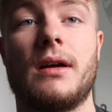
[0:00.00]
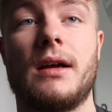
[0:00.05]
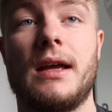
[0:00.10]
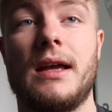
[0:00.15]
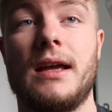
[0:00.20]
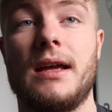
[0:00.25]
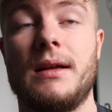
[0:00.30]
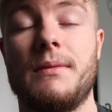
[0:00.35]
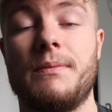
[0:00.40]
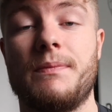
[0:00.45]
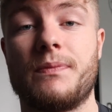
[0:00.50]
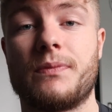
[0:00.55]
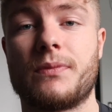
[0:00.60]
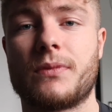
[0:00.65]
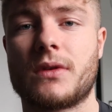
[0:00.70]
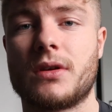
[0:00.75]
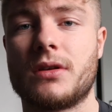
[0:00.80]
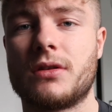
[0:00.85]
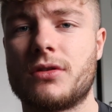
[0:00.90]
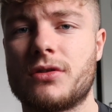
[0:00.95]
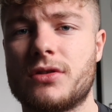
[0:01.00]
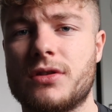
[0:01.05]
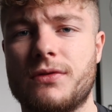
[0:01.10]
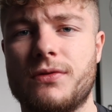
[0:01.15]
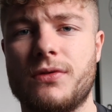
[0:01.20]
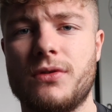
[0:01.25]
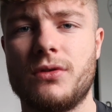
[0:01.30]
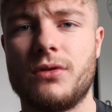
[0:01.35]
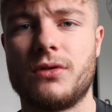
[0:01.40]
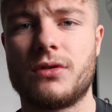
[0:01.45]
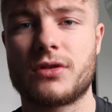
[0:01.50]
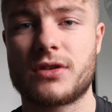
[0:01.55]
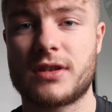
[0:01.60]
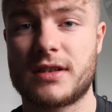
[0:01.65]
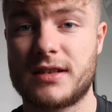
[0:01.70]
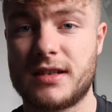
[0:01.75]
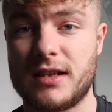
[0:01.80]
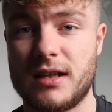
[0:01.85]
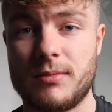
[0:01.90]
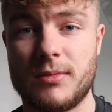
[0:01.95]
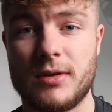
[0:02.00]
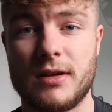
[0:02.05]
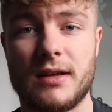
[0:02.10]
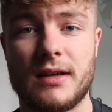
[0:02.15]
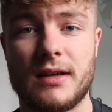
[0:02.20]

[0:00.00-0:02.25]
There's a cinema